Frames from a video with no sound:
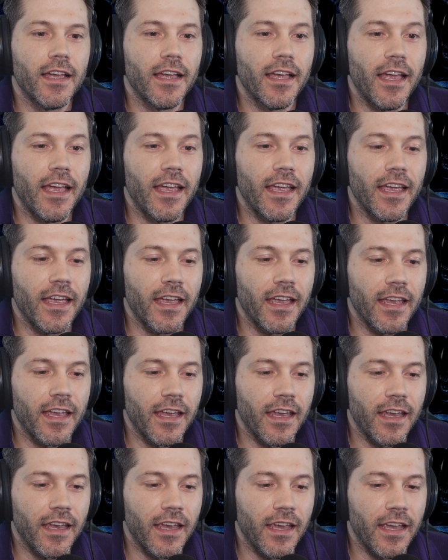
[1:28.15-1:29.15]

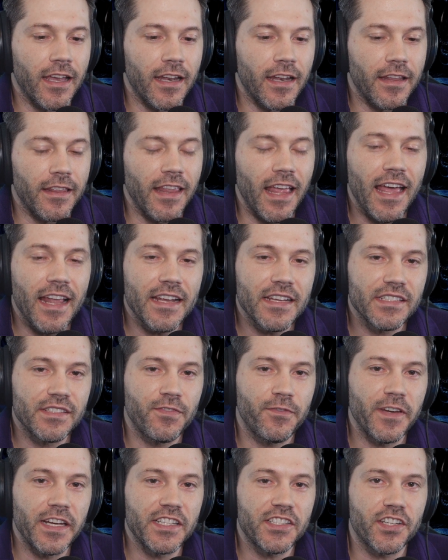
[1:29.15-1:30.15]
And that is
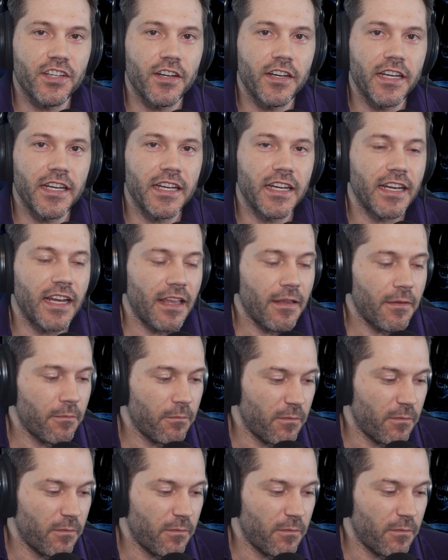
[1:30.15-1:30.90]
featuring